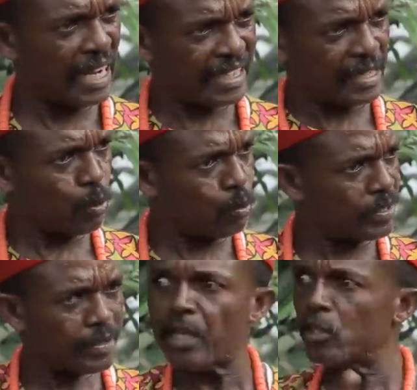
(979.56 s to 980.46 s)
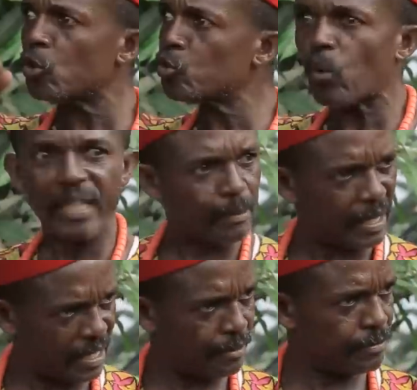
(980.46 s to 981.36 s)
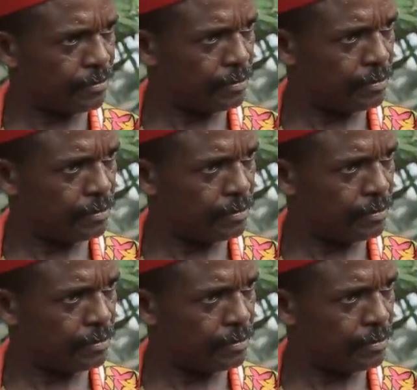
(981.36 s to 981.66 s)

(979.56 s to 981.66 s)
and get away with it, not while I'm alive.